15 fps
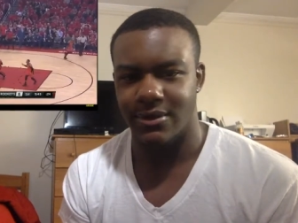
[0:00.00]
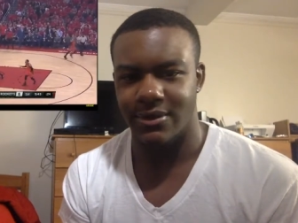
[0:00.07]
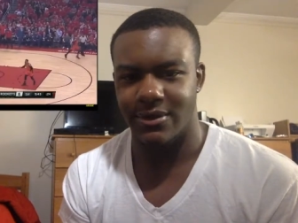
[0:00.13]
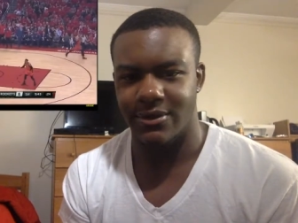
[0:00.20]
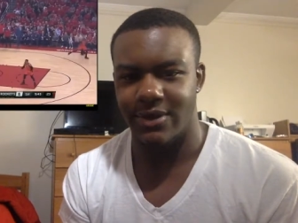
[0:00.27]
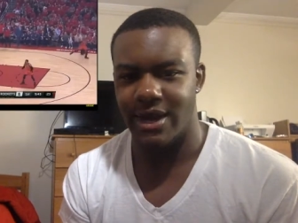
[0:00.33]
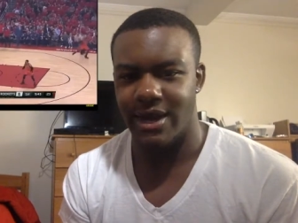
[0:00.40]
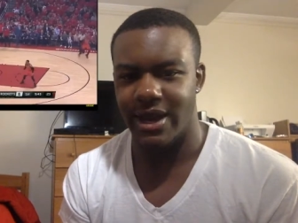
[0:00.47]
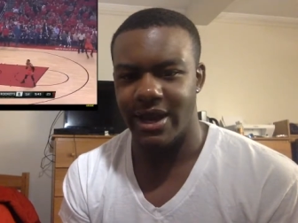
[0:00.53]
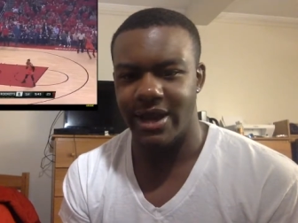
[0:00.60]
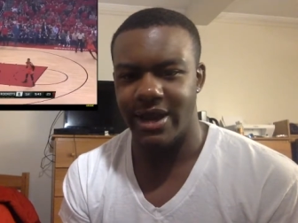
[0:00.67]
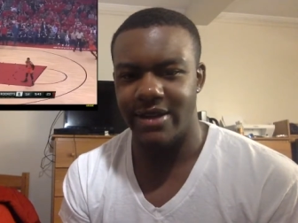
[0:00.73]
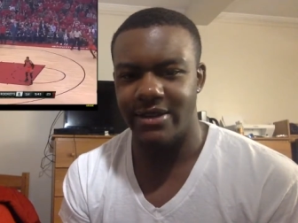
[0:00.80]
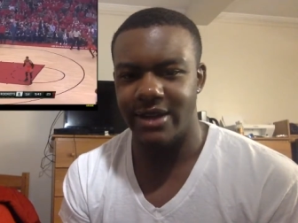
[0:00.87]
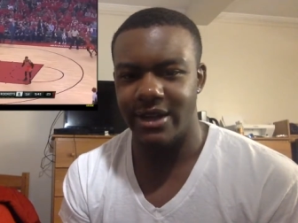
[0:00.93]
Ryan
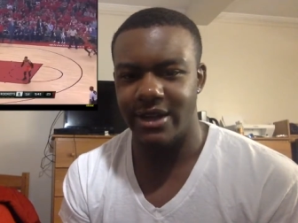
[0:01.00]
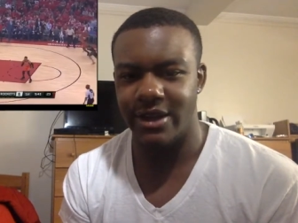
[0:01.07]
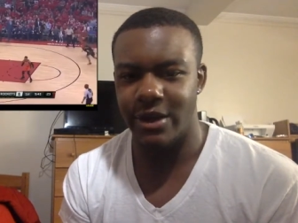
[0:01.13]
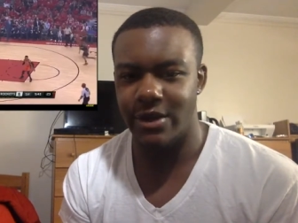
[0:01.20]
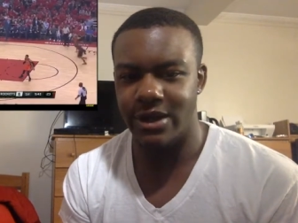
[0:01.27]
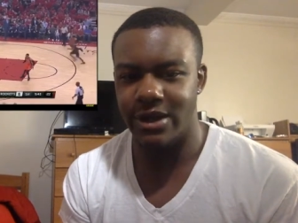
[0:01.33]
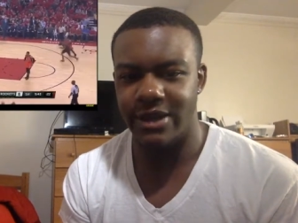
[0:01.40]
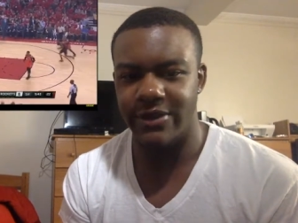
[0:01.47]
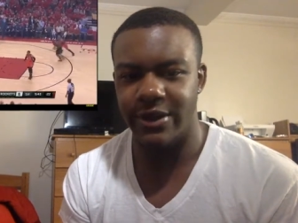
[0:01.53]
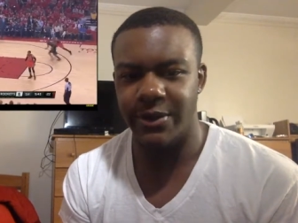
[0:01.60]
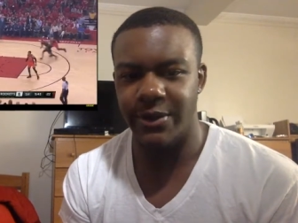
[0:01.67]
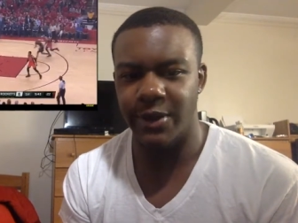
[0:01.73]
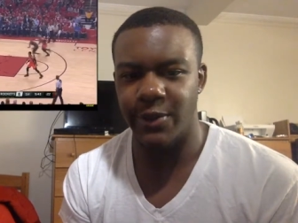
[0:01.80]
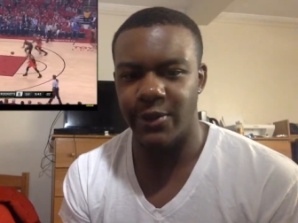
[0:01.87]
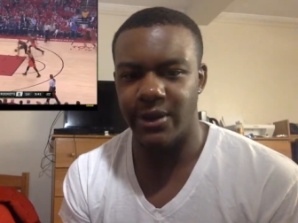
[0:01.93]
Anderson, don't leave
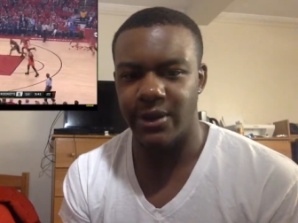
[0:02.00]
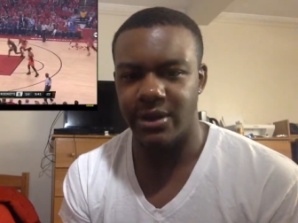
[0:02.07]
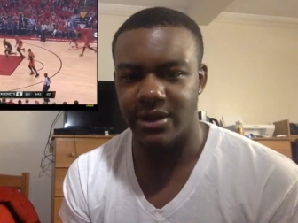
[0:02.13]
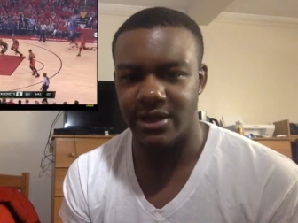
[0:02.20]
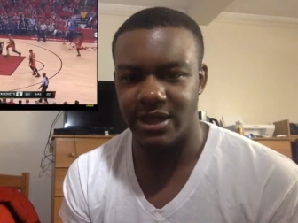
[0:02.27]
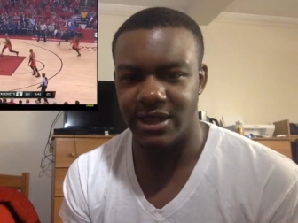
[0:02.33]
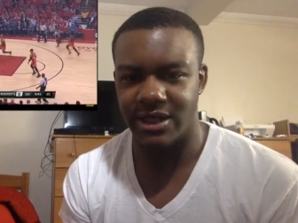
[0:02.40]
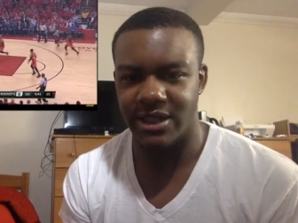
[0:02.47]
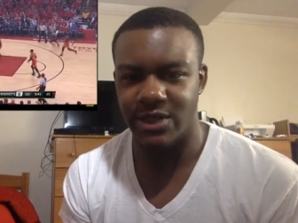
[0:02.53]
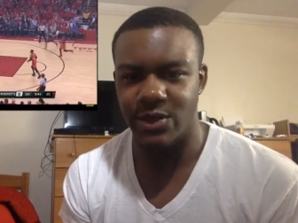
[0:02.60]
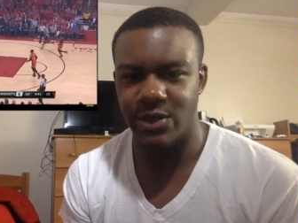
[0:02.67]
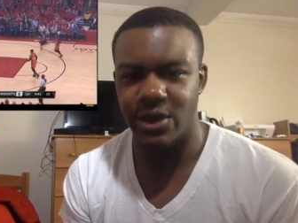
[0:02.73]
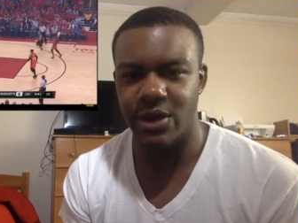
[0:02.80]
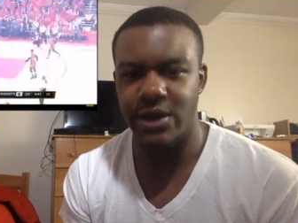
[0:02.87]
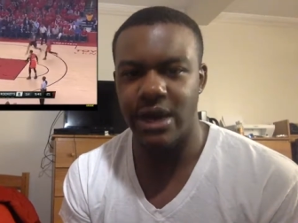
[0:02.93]
him open because he
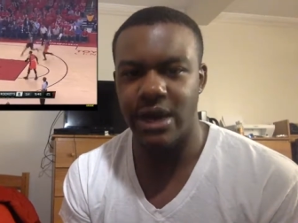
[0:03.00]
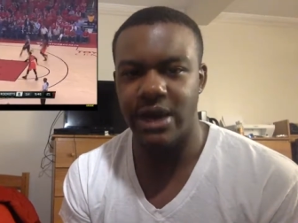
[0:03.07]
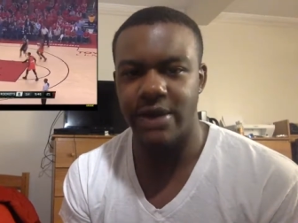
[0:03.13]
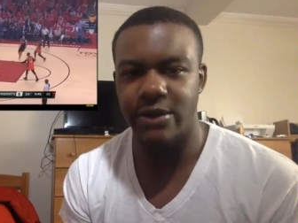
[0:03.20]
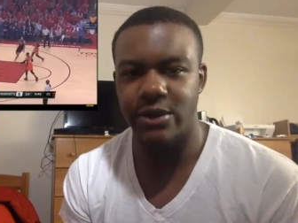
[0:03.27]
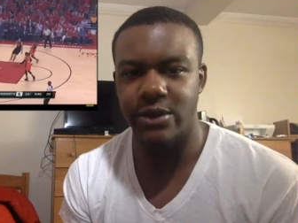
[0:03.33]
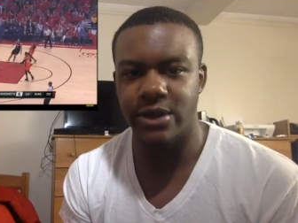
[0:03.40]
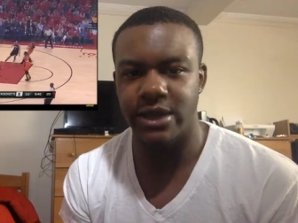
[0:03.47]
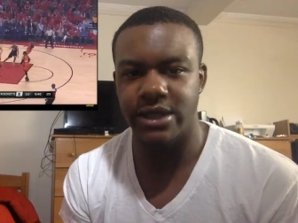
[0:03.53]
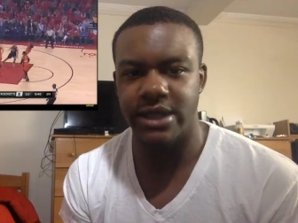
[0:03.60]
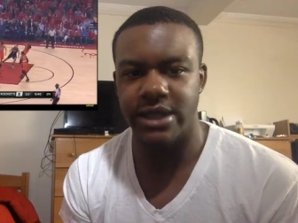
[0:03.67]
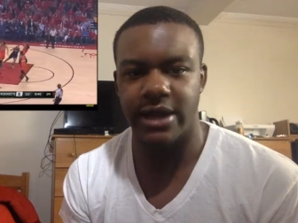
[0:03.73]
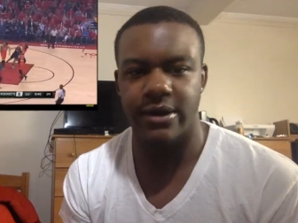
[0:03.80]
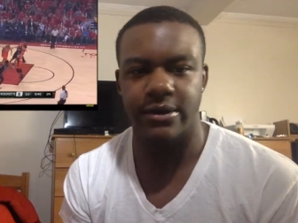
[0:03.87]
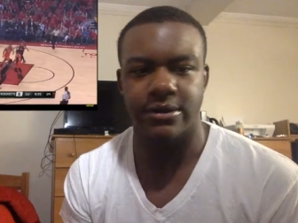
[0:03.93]
will knock them threes down.